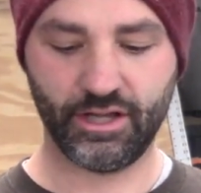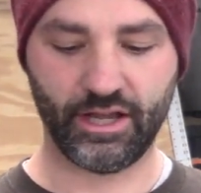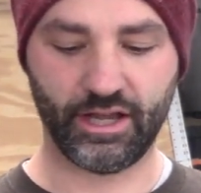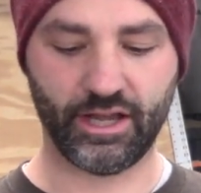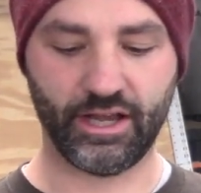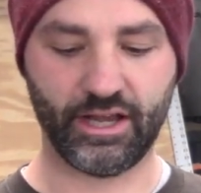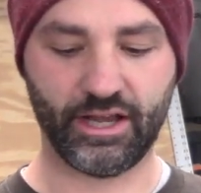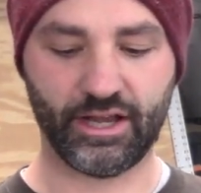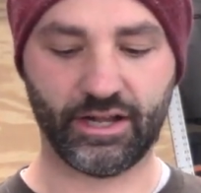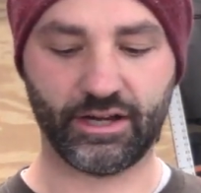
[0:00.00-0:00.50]

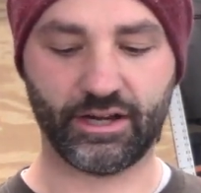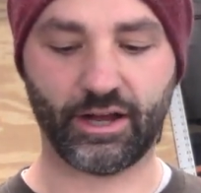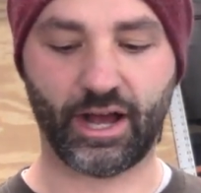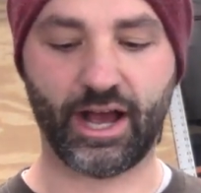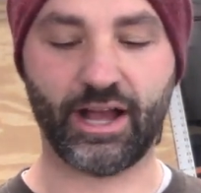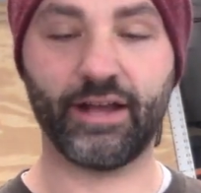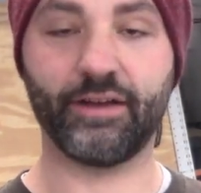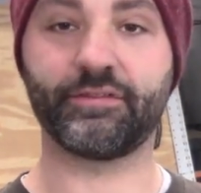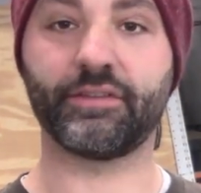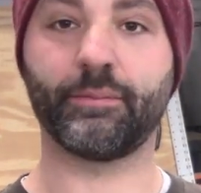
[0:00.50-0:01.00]
and
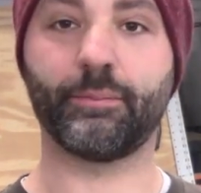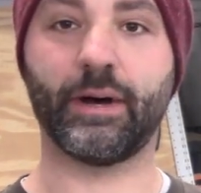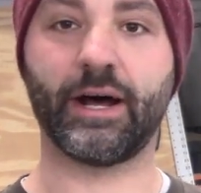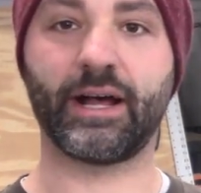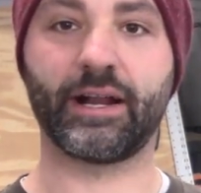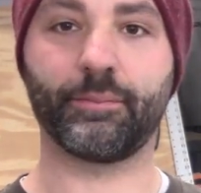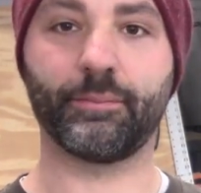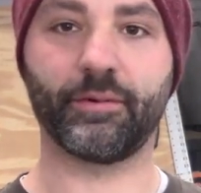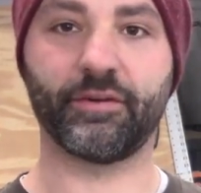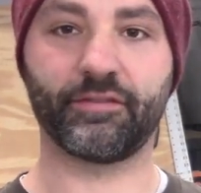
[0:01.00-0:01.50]
I have the
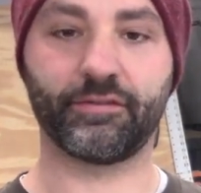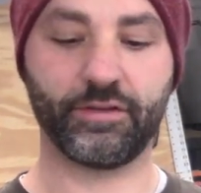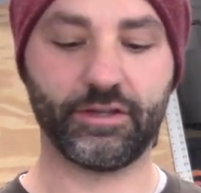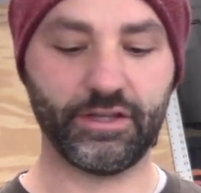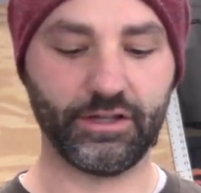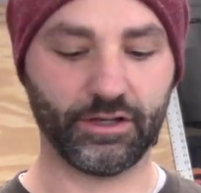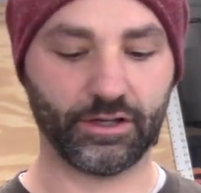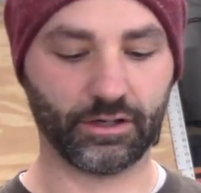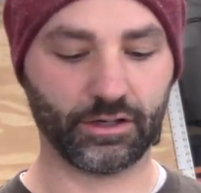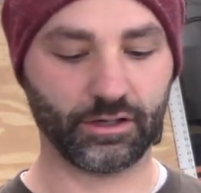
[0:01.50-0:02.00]
bottom of
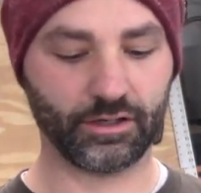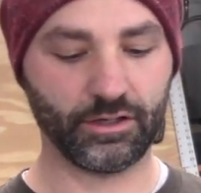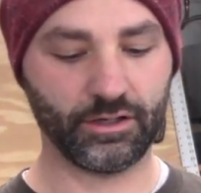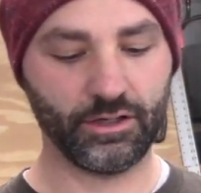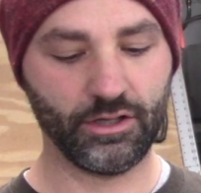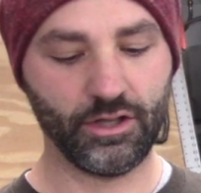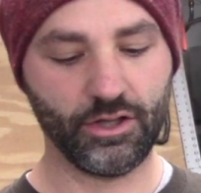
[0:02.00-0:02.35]
here.